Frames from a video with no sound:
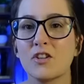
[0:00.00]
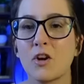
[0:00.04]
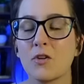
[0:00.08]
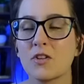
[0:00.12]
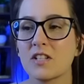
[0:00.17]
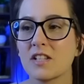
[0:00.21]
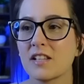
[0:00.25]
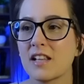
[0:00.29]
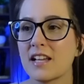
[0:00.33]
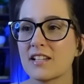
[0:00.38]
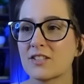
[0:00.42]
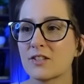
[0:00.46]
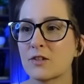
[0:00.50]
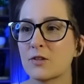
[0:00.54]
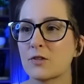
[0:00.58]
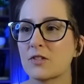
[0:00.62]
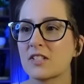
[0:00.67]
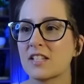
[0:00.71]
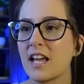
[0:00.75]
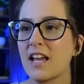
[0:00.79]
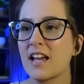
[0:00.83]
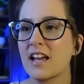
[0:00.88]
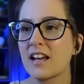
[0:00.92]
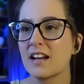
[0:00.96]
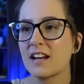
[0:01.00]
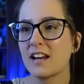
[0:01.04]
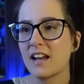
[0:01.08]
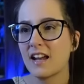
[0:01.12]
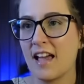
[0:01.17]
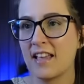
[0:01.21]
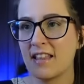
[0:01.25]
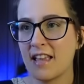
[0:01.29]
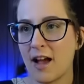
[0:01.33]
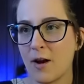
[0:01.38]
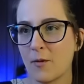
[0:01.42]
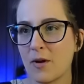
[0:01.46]
Jones: The Last Crusade,
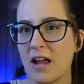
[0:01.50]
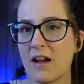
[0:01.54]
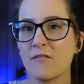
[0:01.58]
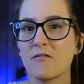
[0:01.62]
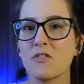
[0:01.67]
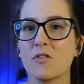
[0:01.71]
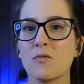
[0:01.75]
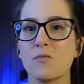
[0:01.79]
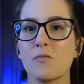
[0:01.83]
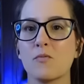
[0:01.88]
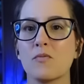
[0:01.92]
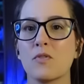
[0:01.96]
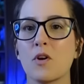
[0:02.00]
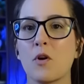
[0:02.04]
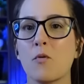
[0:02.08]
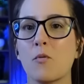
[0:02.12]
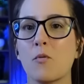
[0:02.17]
and now we have the the